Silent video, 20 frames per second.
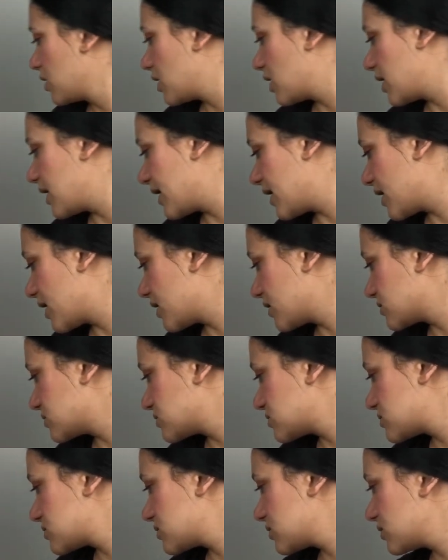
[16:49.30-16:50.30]
and
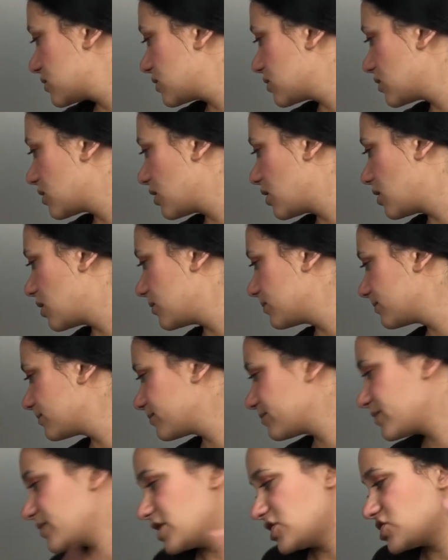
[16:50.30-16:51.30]

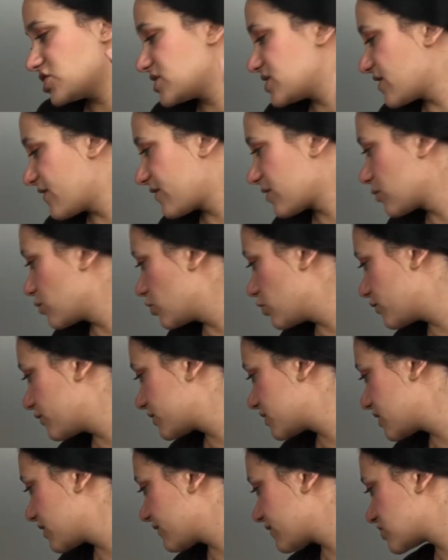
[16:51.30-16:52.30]
they just never moved,
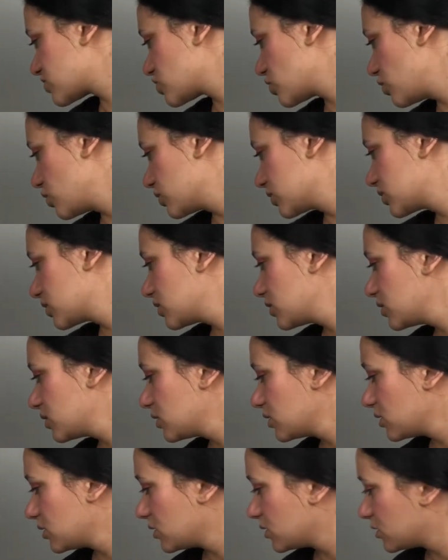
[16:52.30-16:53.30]
never sold.
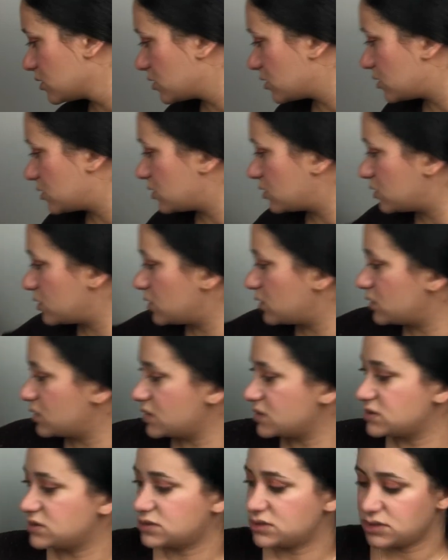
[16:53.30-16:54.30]
Let's
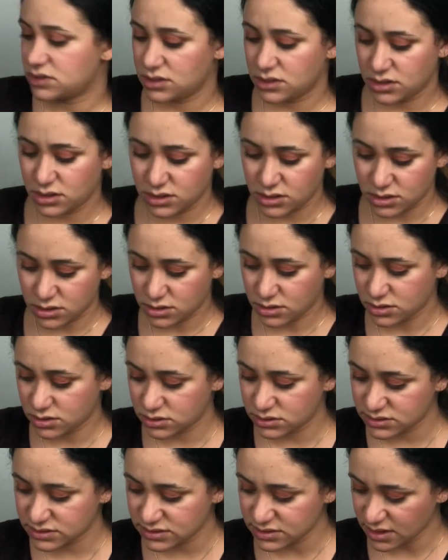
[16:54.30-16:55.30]
see,
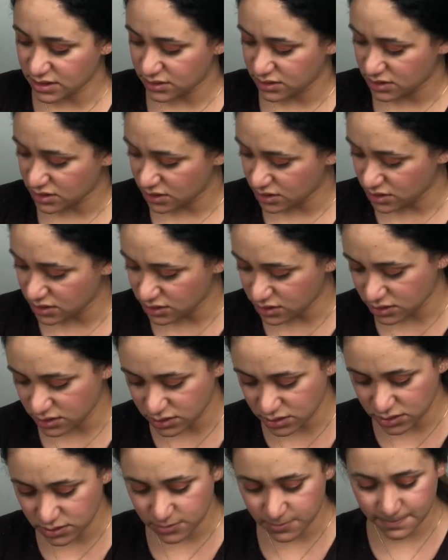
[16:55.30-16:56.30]
sending
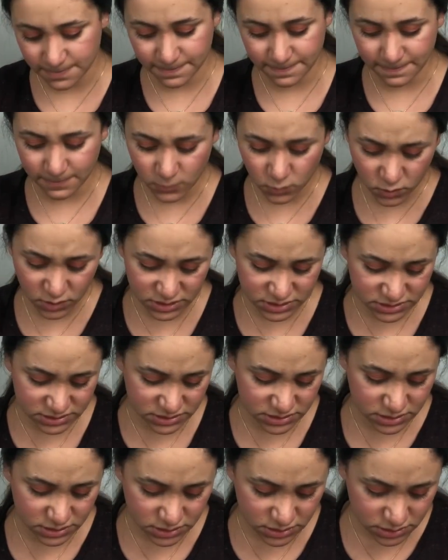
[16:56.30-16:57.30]
in, what is
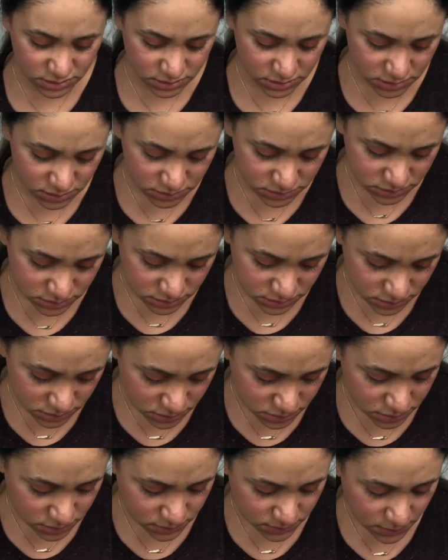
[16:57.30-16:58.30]
this?
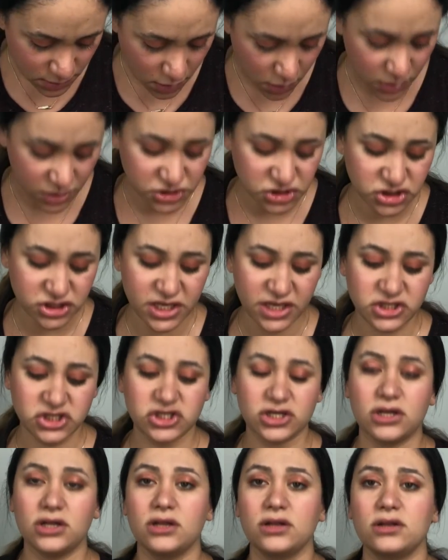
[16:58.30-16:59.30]
Oh, a J
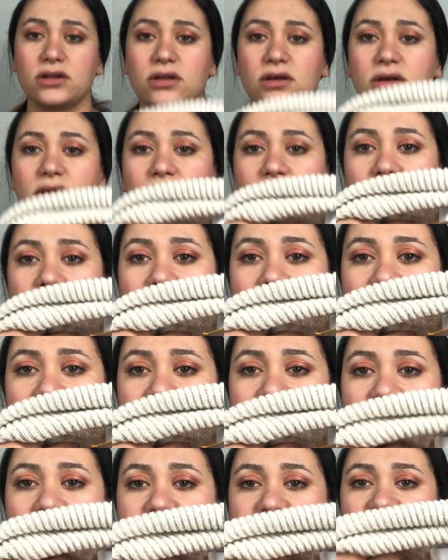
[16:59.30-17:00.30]
Gel.
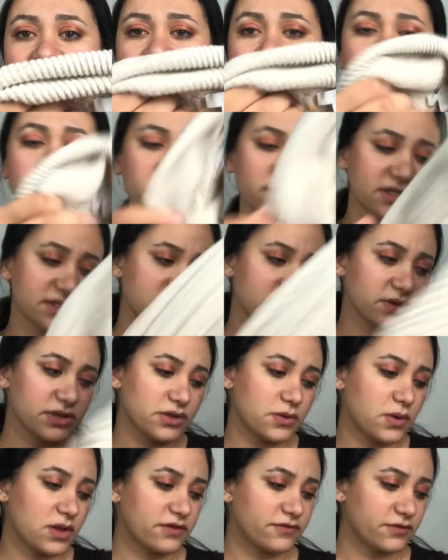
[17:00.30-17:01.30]
Now J Gel does really
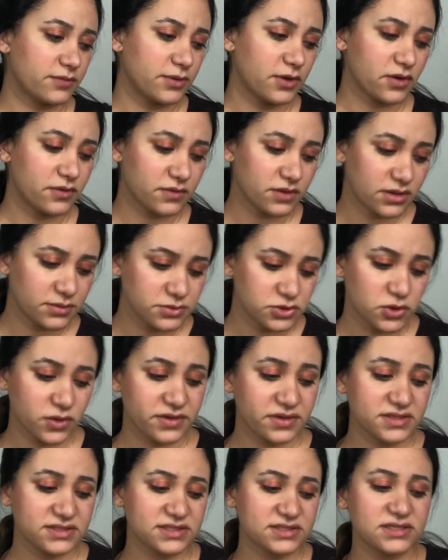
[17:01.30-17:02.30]
well for me on Thredup too, and
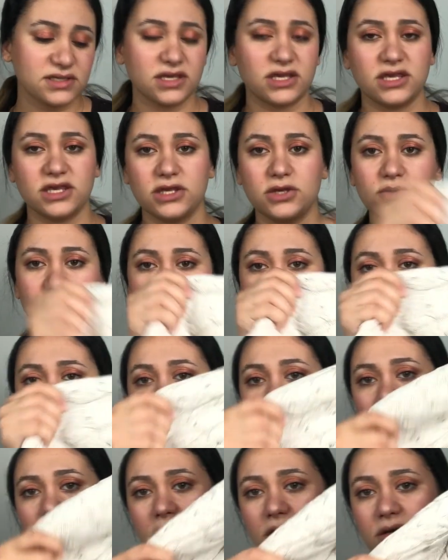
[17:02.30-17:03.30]
this is a cute
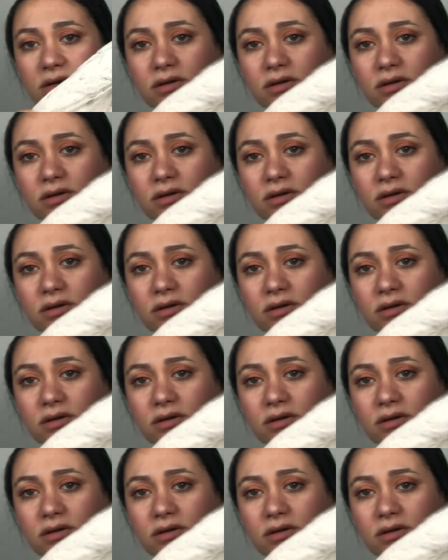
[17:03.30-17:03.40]
sweater,